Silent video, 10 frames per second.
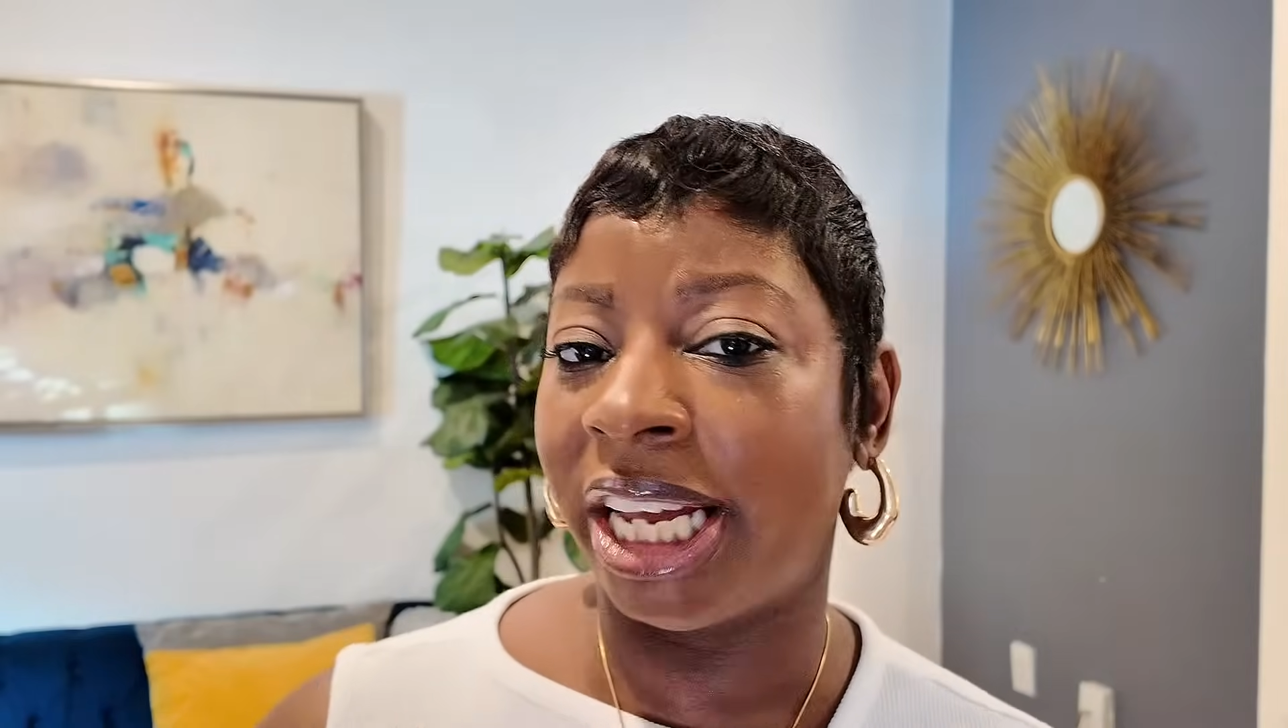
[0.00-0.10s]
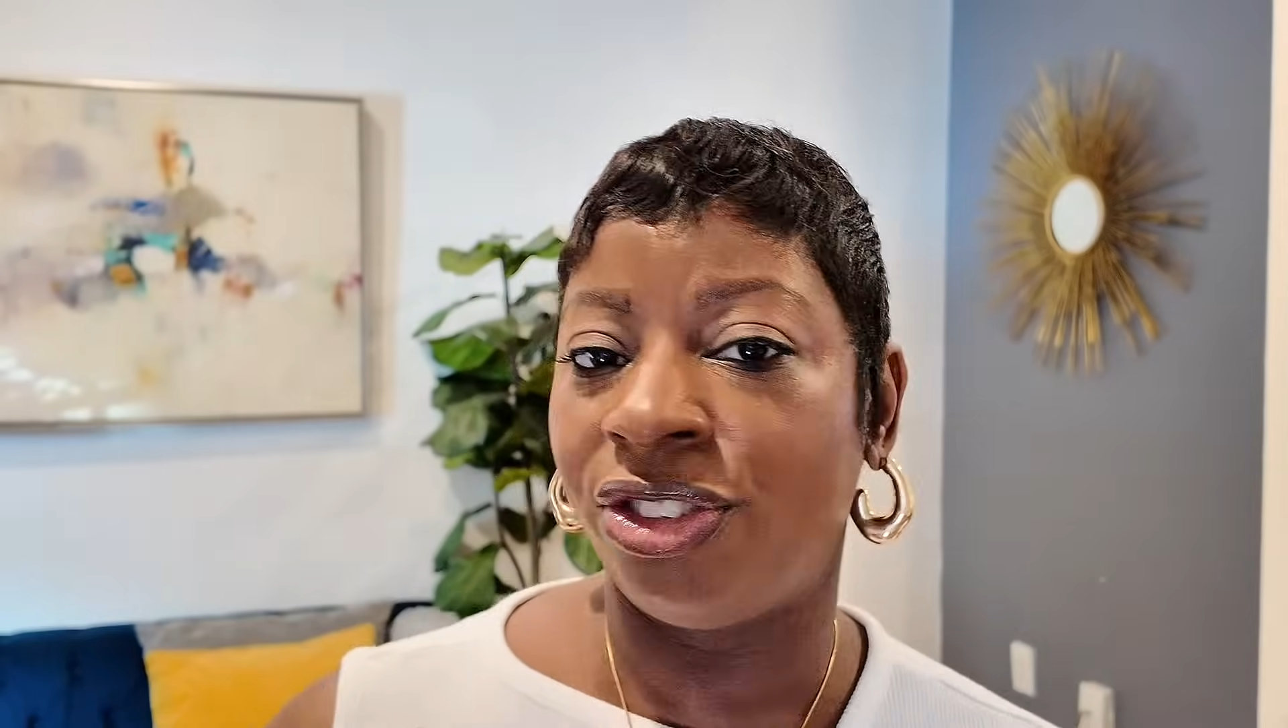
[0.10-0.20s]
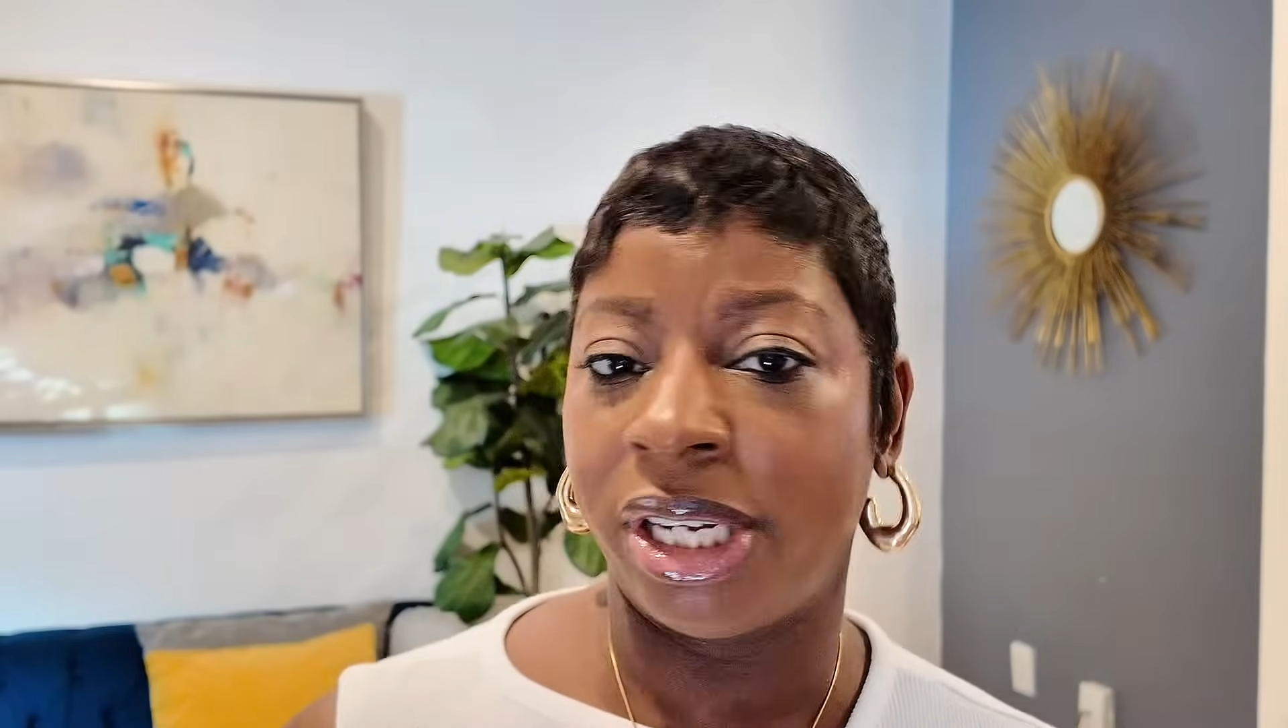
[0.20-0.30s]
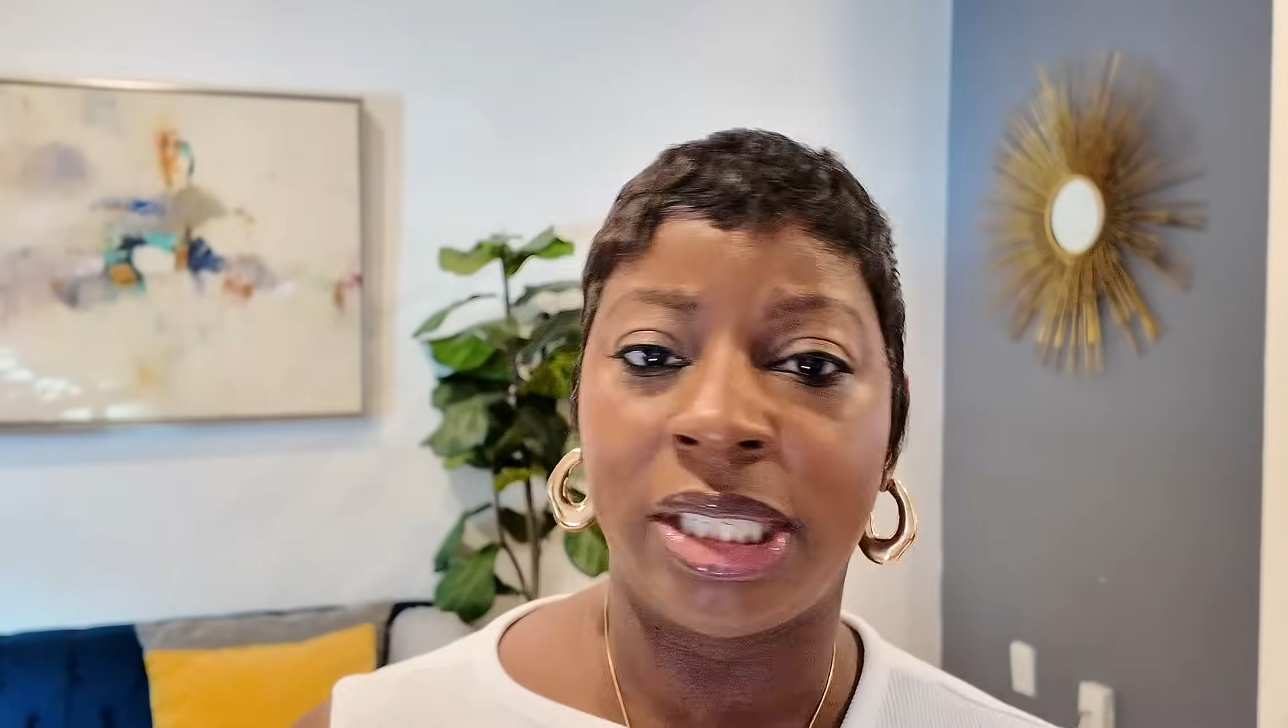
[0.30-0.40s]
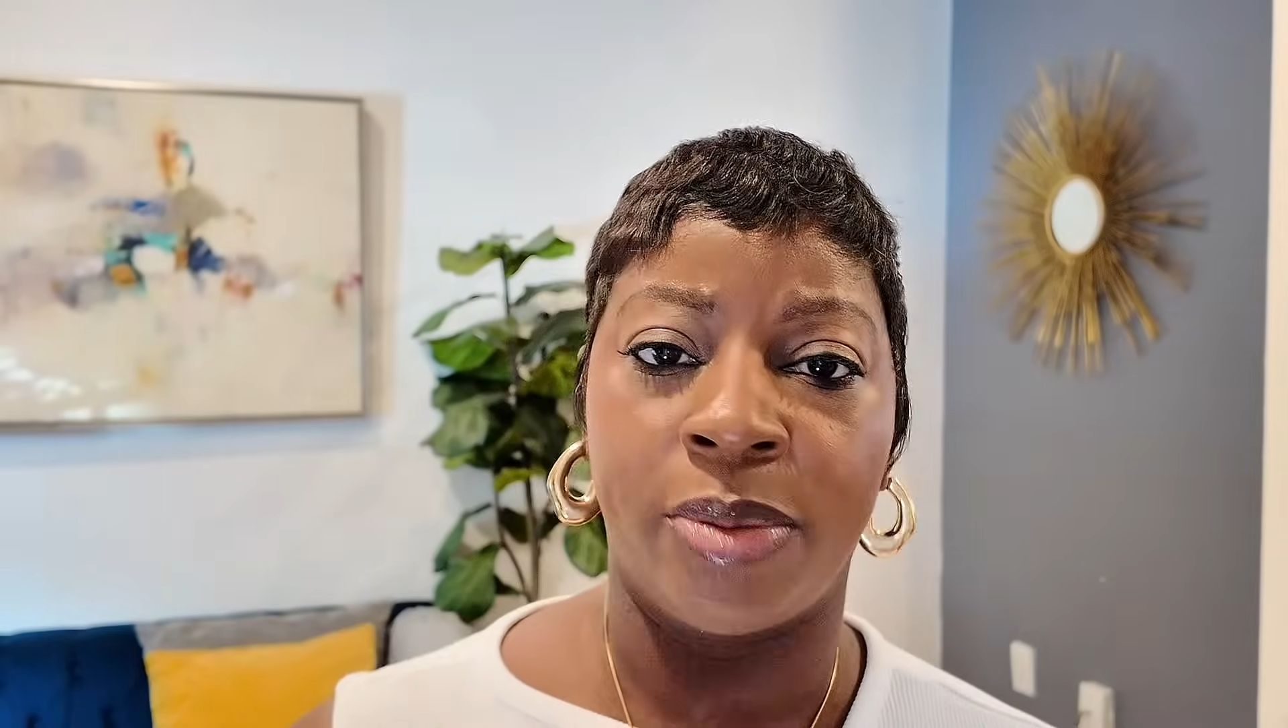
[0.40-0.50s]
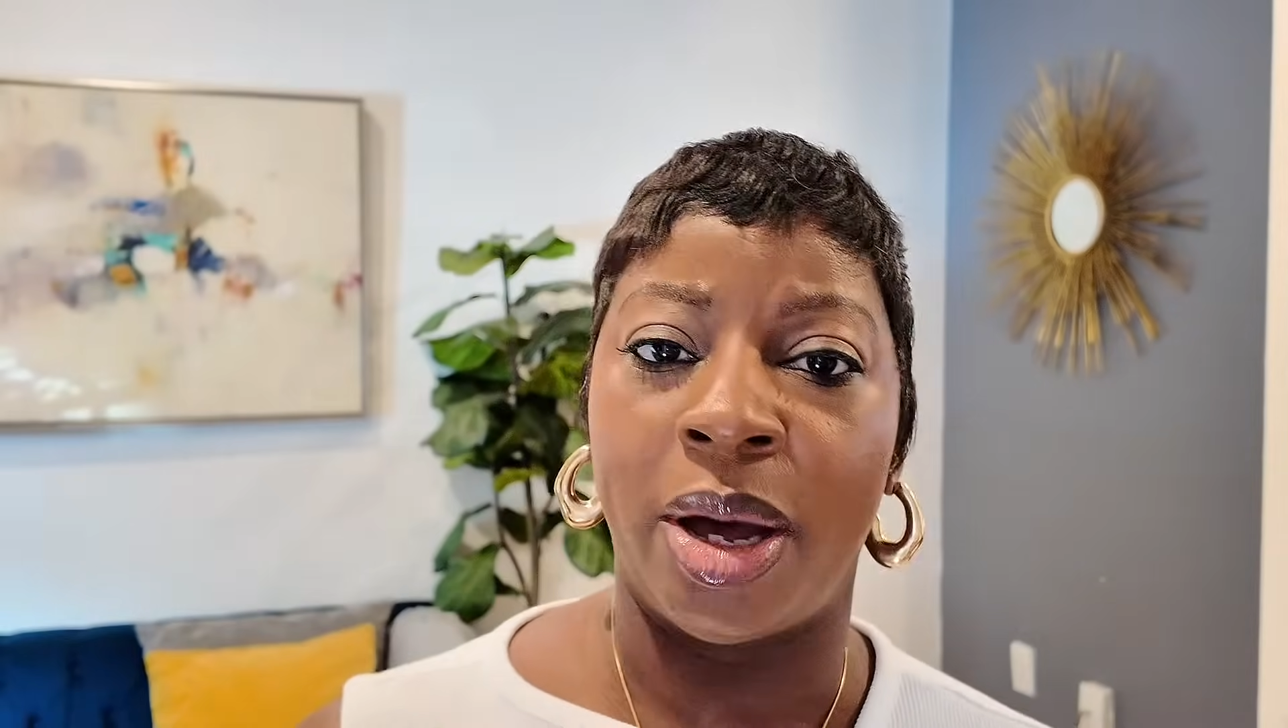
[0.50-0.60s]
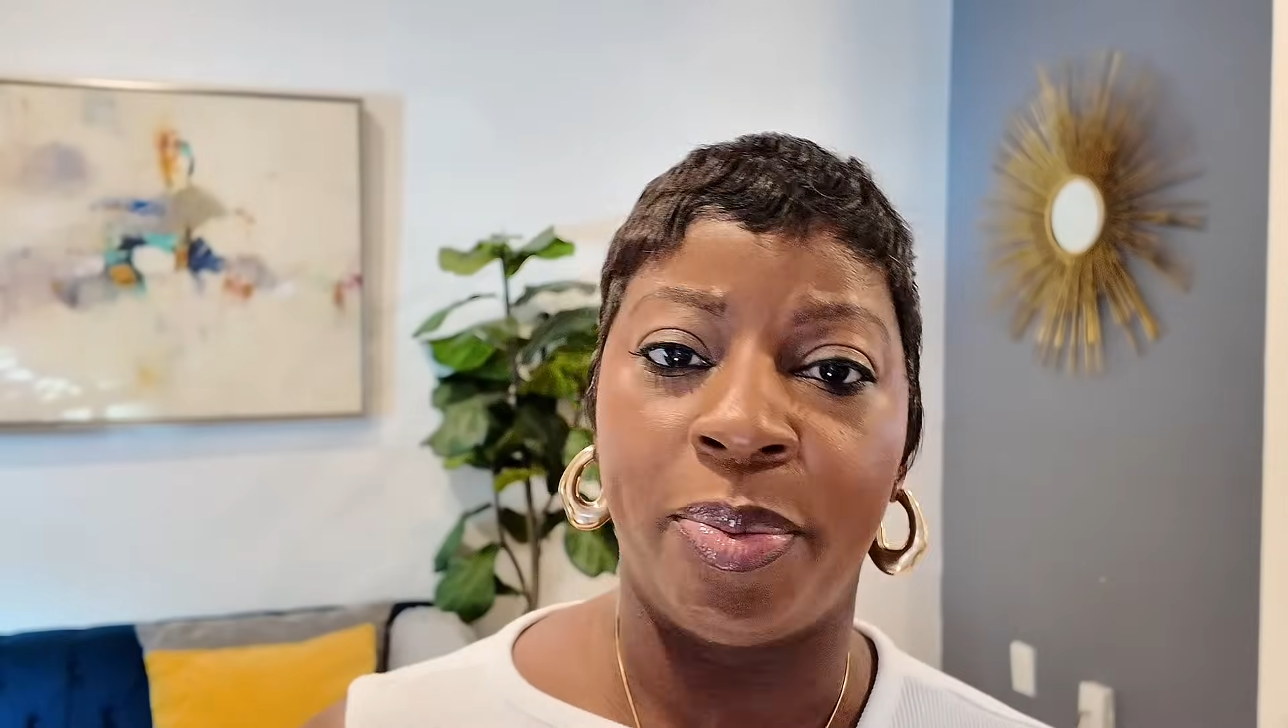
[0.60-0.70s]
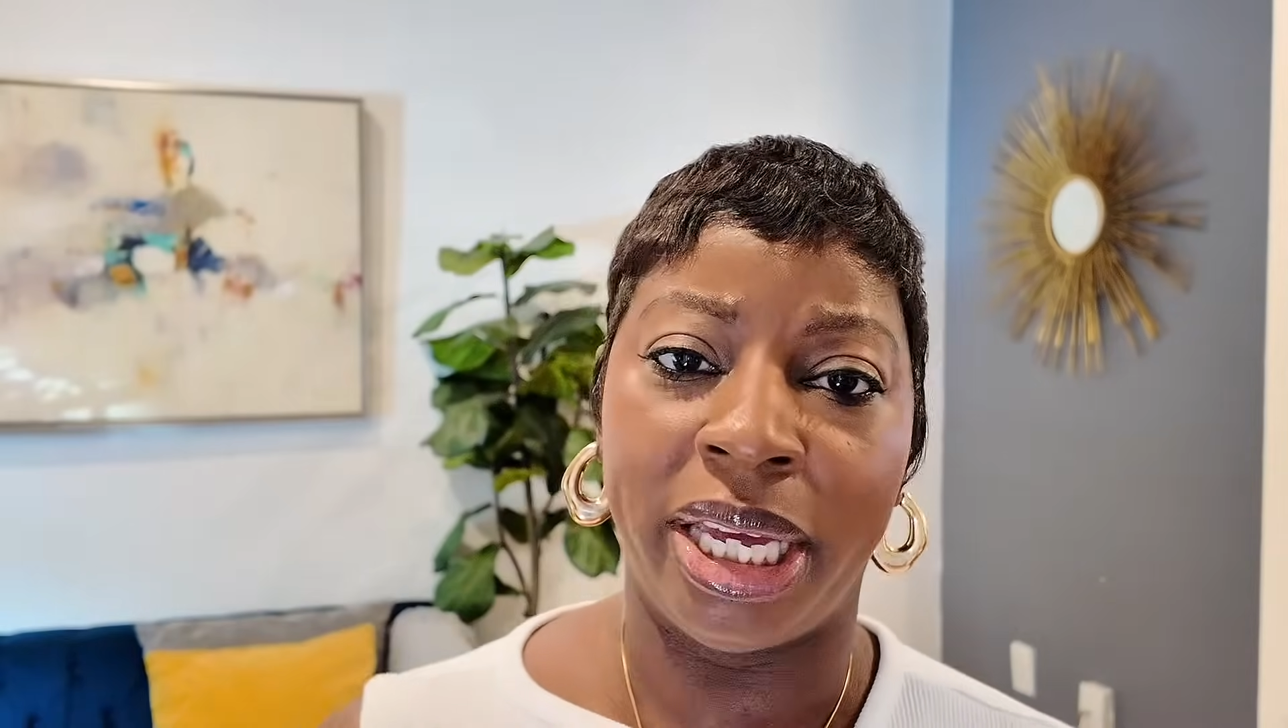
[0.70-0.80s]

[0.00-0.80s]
dress them up,